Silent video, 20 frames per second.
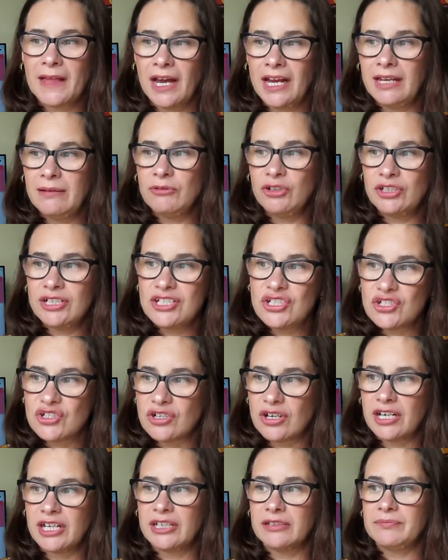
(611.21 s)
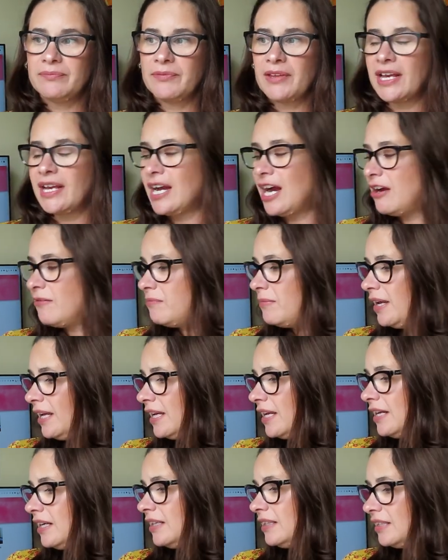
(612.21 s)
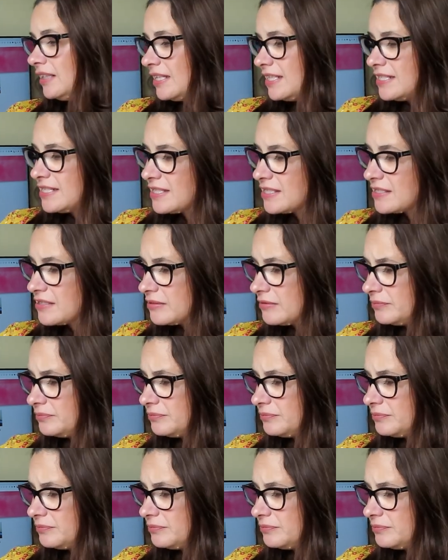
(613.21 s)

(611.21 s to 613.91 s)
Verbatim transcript: I am going to start, like, I'm making a list